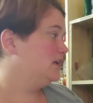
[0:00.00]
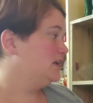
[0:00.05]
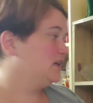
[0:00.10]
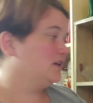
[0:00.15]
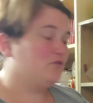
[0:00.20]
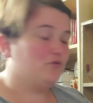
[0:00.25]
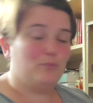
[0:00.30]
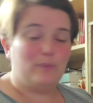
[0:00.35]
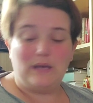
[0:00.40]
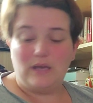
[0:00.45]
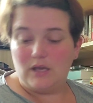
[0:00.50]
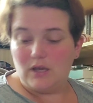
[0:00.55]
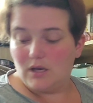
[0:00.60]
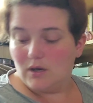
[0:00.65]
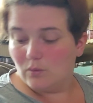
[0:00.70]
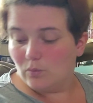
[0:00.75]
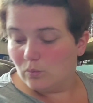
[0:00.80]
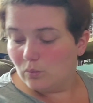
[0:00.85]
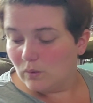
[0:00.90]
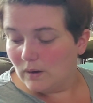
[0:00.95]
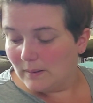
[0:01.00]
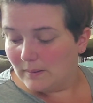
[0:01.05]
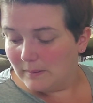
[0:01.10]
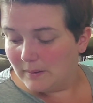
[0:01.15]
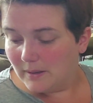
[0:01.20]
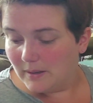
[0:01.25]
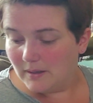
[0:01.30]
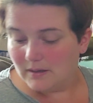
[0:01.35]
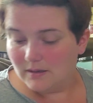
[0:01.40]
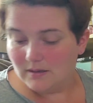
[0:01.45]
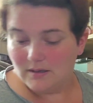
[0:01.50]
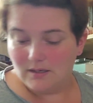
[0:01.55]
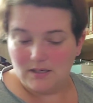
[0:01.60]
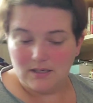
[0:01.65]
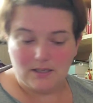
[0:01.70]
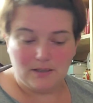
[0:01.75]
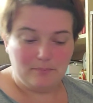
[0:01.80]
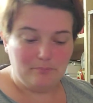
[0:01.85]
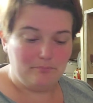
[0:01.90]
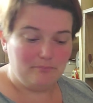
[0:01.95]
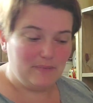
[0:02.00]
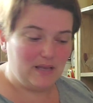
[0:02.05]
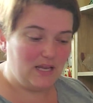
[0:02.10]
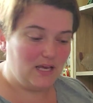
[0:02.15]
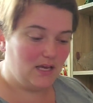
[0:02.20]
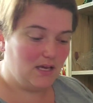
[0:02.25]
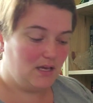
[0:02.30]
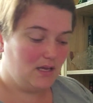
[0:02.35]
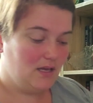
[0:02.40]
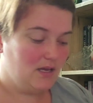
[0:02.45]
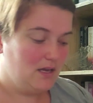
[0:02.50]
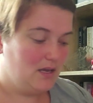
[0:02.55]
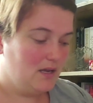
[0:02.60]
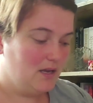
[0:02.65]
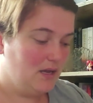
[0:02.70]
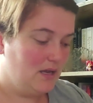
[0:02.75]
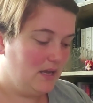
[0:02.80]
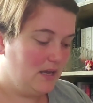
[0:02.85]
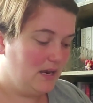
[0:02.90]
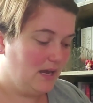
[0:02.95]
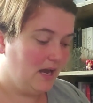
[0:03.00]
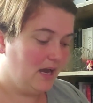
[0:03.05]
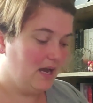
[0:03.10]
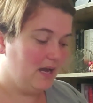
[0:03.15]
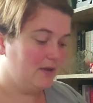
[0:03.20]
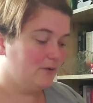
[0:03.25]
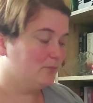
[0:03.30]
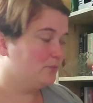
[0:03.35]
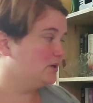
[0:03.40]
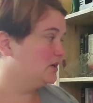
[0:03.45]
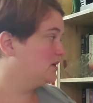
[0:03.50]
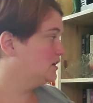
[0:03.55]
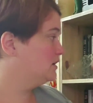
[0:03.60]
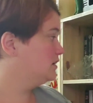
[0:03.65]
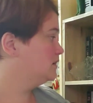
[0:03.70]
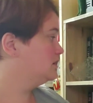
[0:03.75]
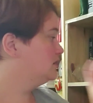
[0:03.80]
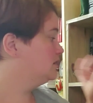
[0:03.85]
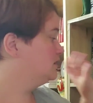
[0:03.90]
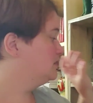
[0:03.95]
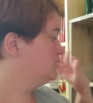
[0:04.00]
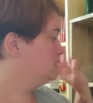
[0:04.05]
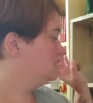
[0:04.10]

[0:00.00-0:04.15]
Give me 1 minute and I will